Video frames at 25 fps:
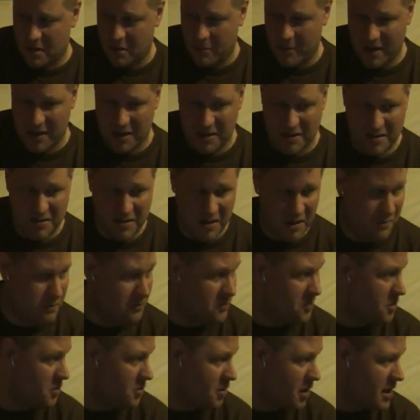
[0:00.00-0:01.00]
I mean
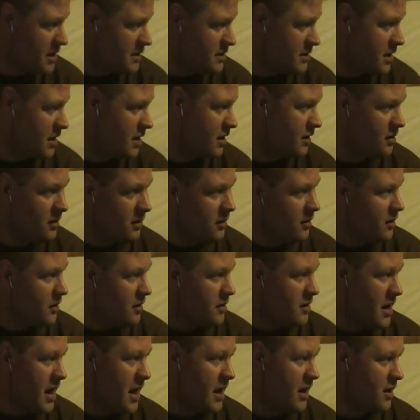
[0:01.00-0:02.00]
sub-crazy
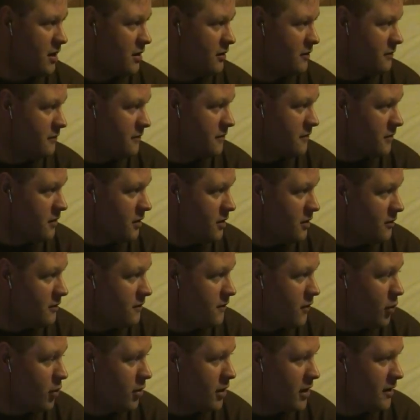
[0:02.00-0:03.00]
negative
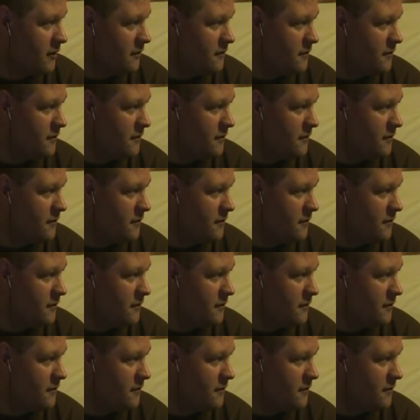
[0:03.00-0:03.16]
forty,